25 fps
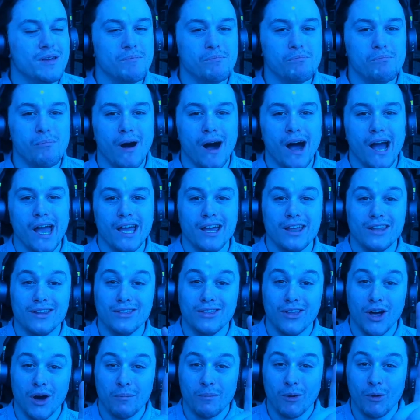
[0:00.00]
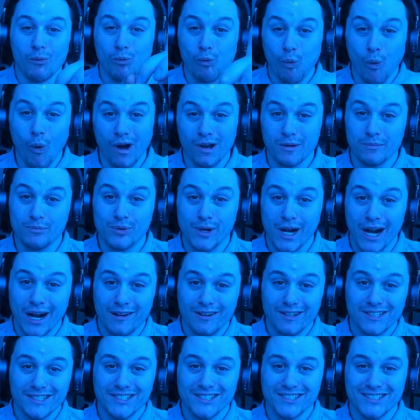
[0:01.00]
my #1
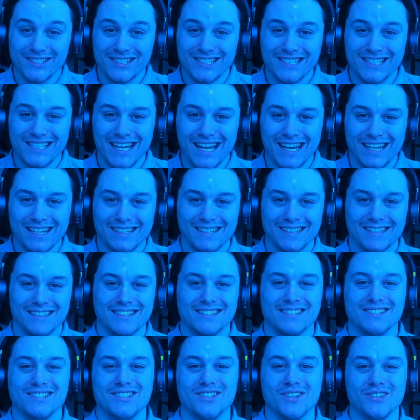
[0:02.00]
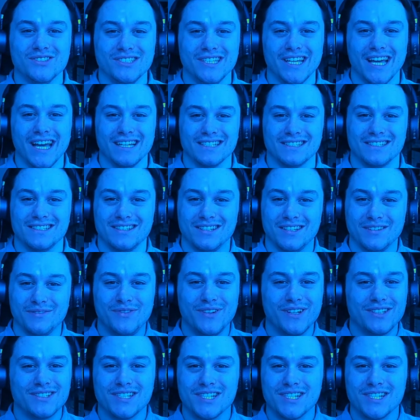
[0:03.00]
priority to get. So yes, the filter